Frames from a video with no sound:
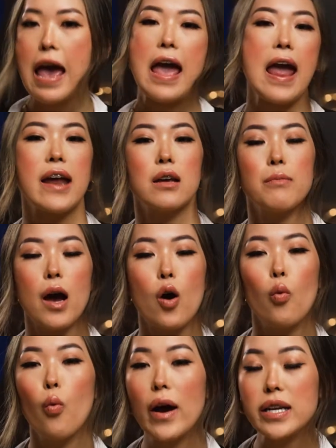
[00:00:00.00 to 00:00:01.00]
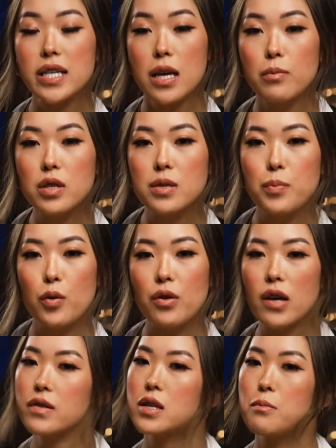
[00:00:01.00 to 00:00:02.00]
and about 1 tablespoon
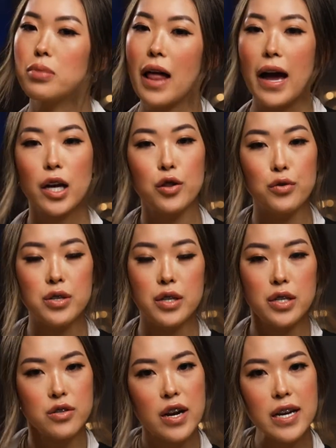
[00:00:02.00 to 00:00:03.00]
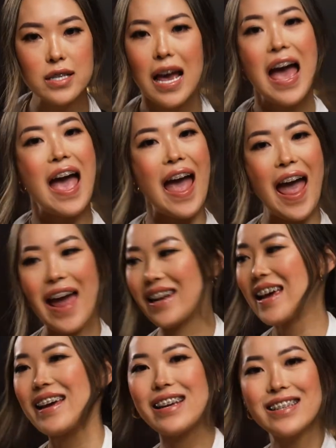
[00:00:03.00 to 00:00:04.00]
of some black glutinous rice, and
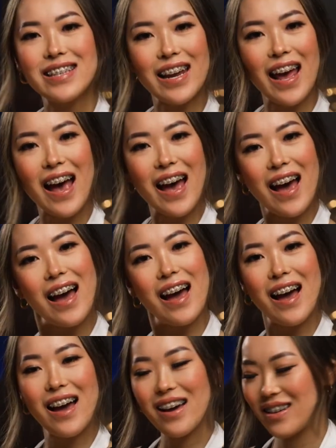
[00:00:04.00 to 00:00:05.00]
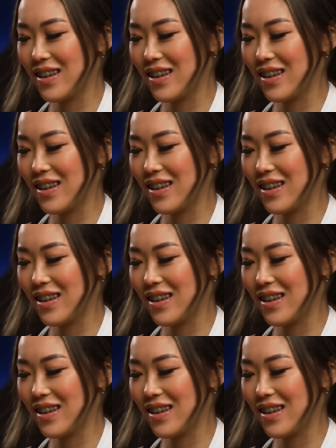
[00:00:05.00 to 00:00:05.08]
ta-da!